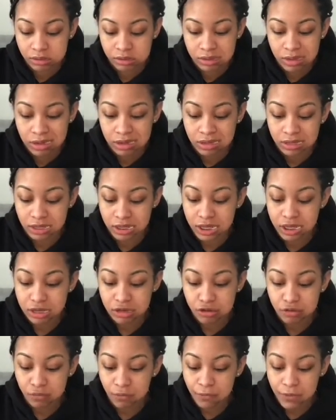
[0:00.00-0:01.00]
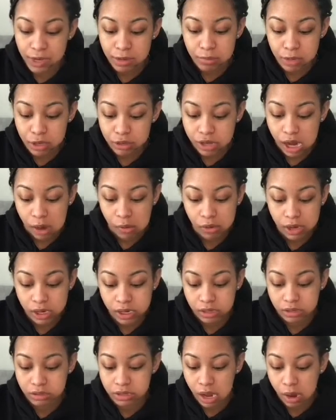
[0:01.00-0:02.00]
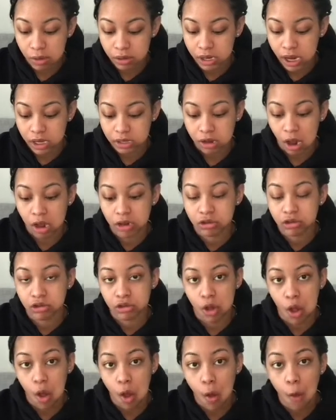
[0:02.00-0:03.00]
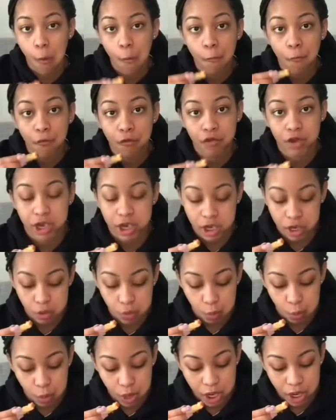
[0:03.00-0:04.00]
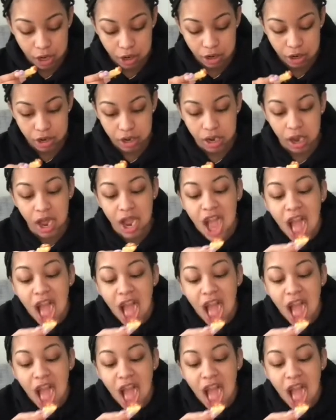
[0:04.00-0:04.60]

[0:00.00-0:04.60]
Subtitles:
these females out here nowadays are so freaking weird. Like